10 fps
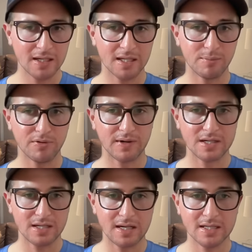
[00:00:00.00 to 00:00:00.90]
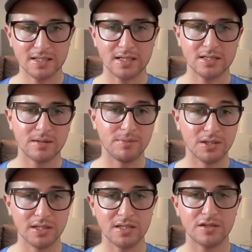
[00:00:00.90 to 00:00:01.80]
that provides access to
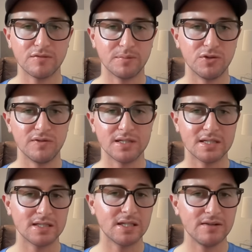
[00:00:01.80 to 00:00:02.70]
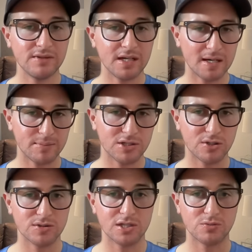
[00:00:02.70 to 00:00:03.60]
millions of movies and TV
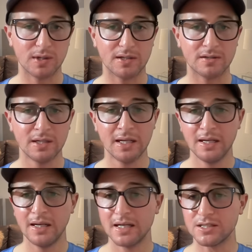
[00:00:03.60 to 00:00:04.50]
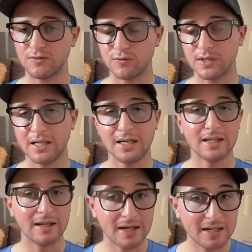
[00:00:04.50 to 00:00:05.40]
episodes, as well as free
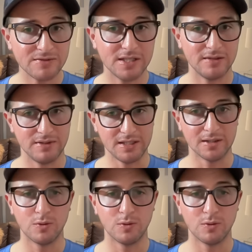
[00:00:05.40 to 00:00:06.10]
and live TV,